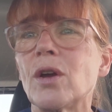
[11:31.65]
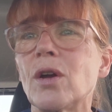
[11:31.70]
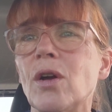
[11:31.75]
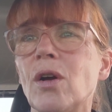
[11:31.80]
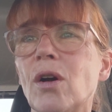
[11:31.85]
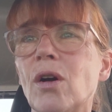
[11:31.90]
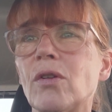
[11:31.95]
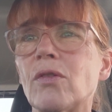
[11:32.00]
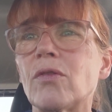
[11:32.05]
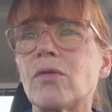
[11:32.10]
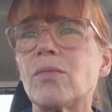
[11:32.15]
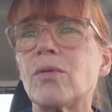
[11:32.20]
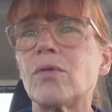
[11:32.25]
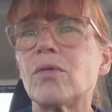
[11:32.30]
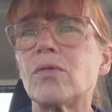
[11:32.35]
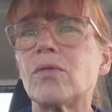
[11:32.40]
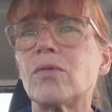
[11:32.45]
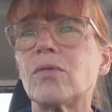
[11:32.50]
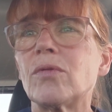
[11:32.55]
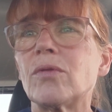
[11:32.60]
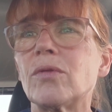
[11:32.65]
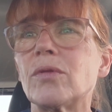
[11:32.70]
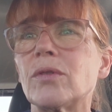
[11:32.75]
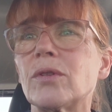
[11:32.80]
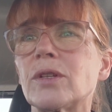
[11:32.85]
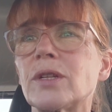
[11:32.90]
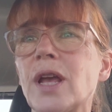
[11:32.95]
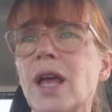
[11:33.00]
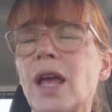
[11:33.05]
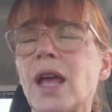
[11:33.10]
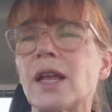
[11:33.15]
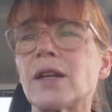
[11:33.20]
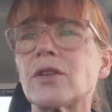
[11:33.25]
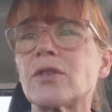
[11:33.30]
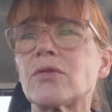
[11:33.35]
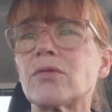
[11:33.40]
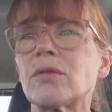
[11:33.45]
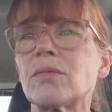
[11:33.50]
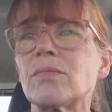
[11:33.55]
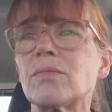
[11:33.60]
horrible
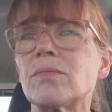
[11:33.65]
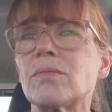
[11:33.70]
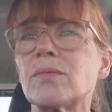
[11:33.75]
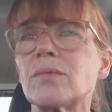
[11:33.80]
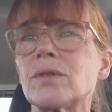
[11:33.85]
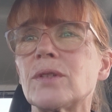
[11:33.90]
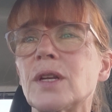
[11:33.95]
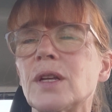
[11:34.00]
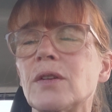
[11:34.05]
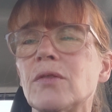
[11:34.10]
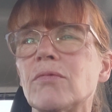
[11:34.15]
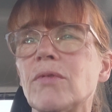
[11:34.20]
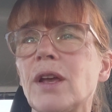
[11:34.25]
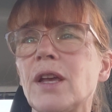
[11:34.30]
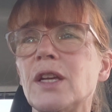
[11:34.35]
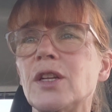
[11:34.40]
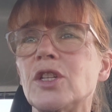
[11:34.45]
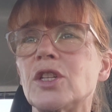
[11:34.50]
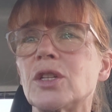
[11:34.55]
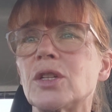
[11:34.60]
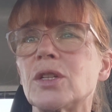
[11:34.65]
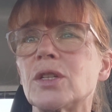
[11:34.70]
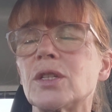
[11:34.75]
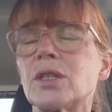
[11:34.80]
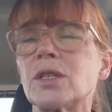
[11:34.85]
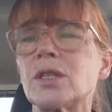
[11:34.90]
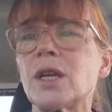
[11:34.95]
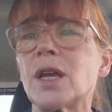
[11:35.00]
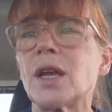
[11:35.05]
tantrums and rages